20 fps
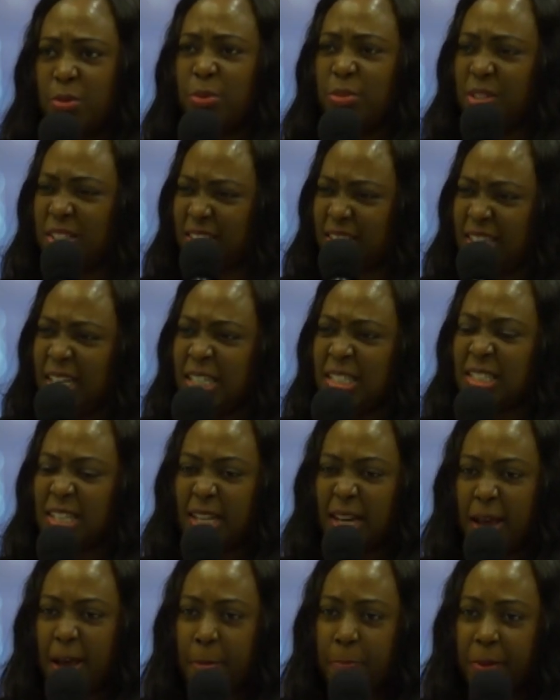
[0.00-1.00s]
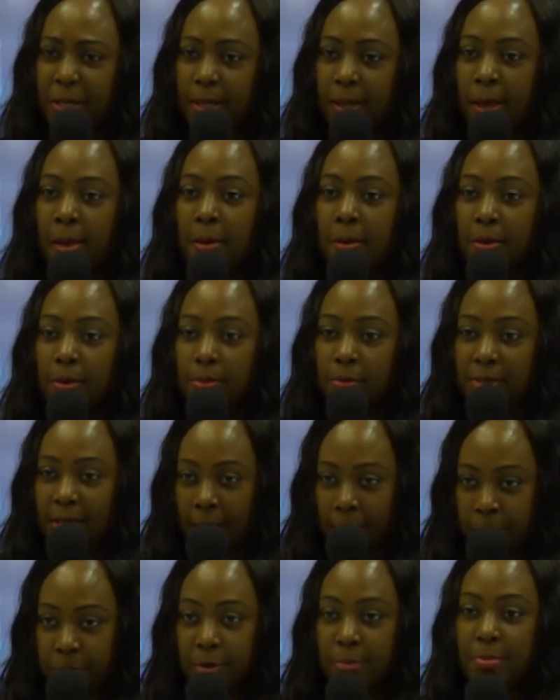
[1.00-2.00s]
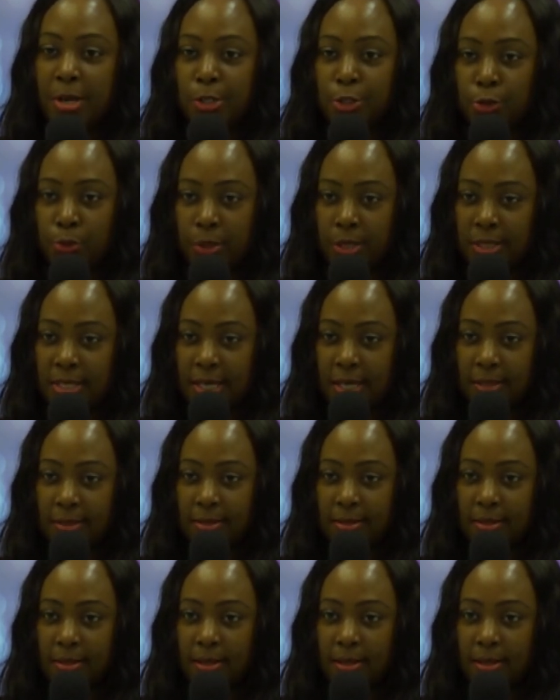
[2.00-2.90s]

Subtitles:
things that are happening, like premature death.